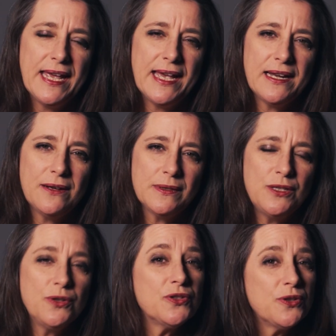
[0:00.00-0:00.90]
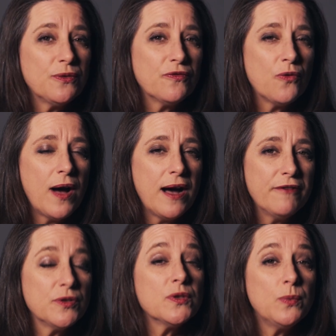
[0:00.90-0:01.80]
And I'll see you soon for our
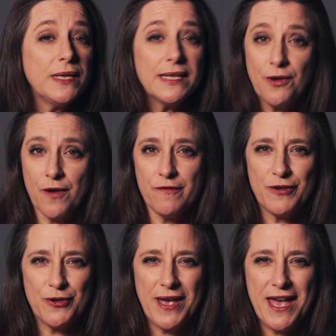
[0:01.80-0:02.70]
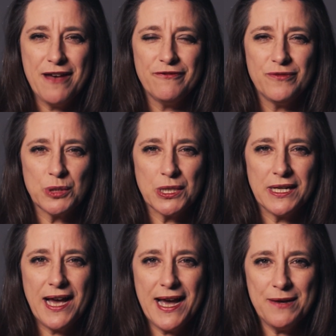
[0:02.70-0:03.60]
first weekly overview for
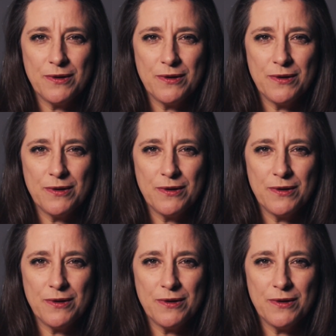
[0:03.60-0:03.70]
July,